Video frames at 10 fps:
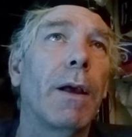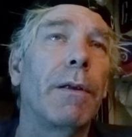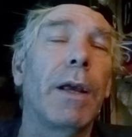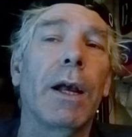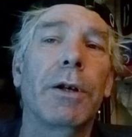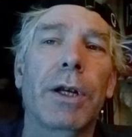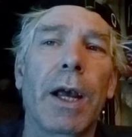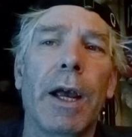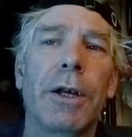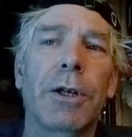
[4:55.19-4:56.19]
and the
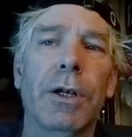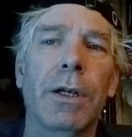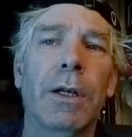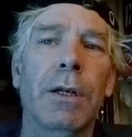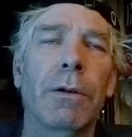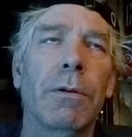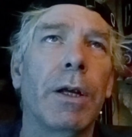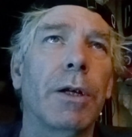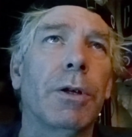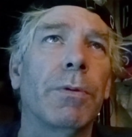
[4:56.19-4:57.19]
education and
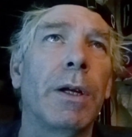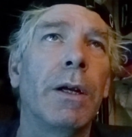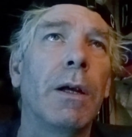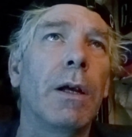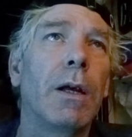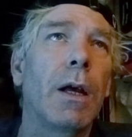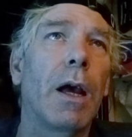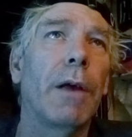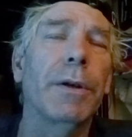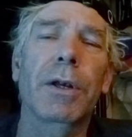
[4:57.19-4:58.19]
history
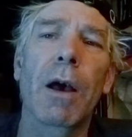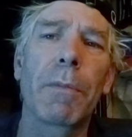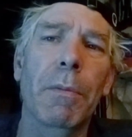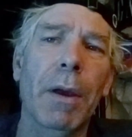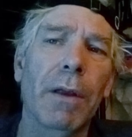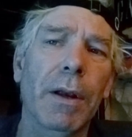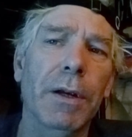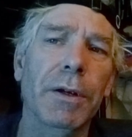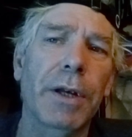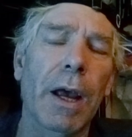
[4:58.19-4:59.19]
and this government man that
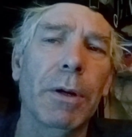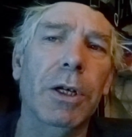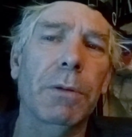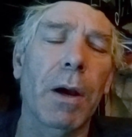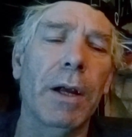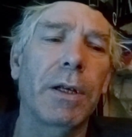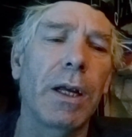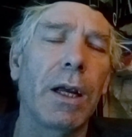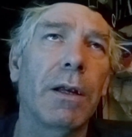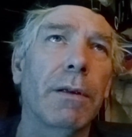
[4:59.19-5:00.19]
has damaged my
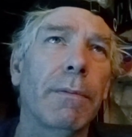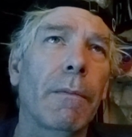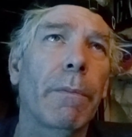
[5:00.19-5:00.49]
teeth